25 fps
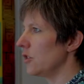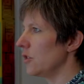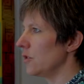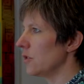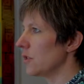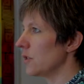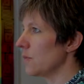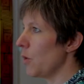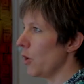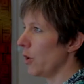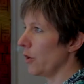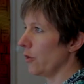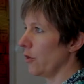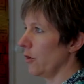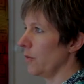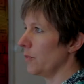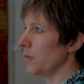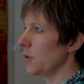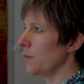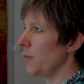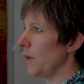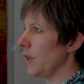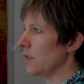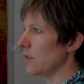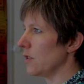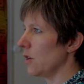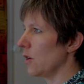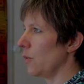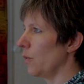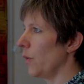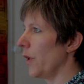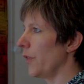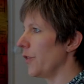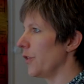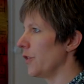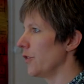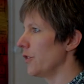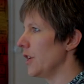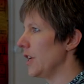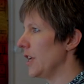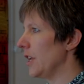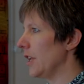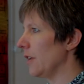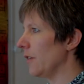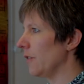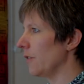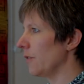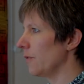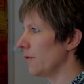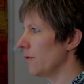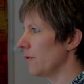to small groups based on what they're needing.